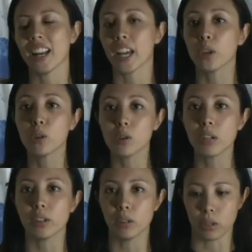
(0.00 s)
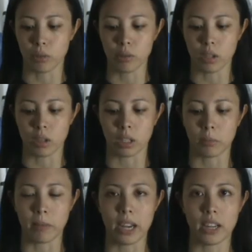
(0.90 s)
and I usually don't use a cotton
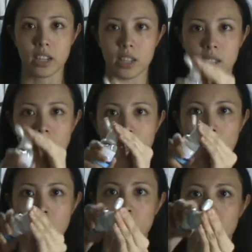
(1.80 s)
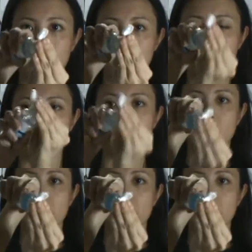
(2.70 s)
pad, I just pour a